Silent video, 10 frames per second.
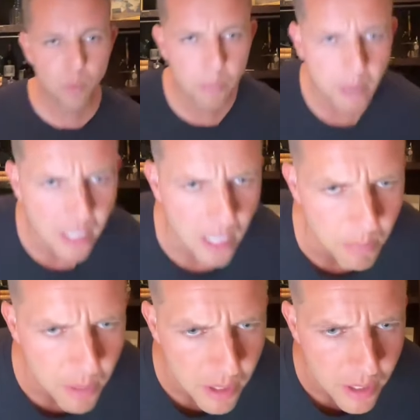I will pick
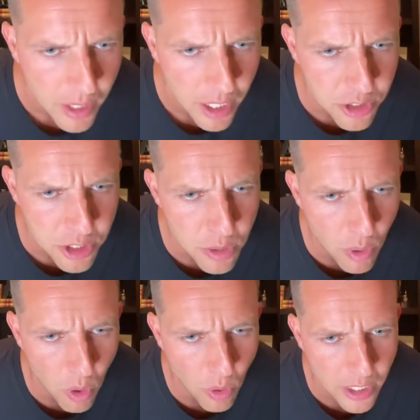up. Do
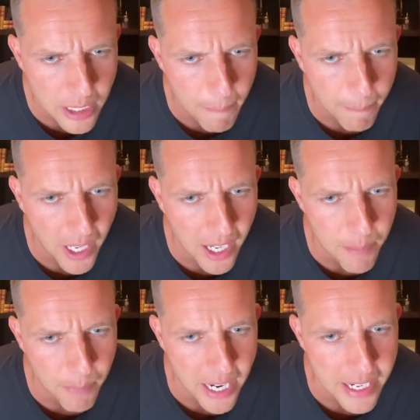you only buy
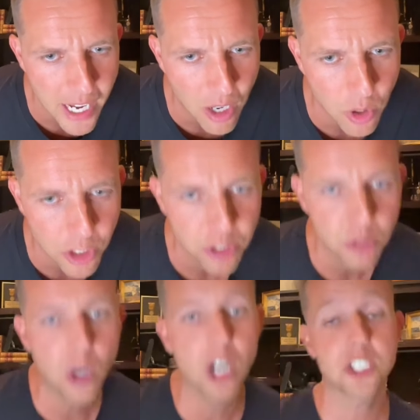it now, or do you
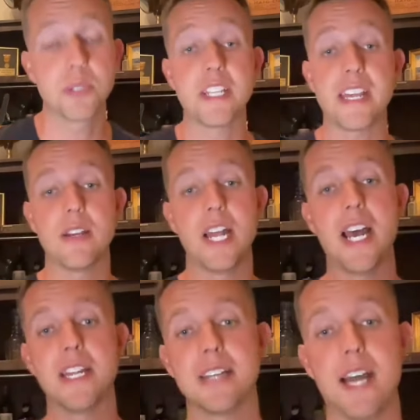do auctions at
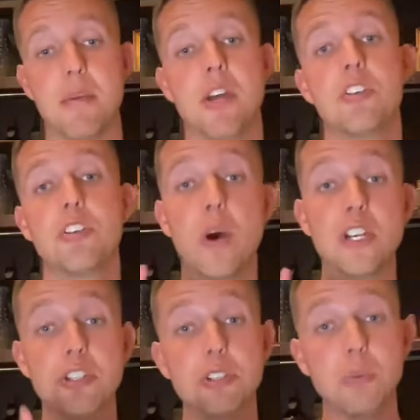a time? So I
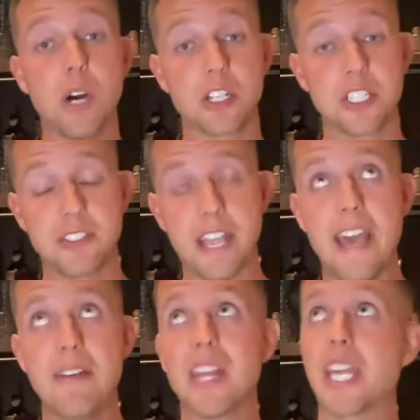do auctions. I
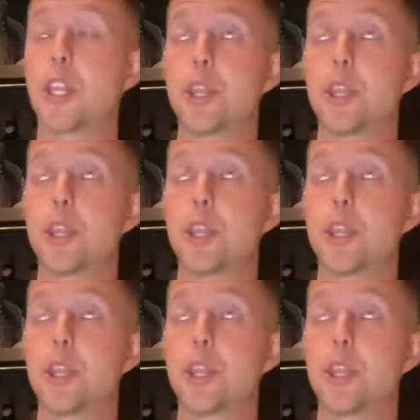have like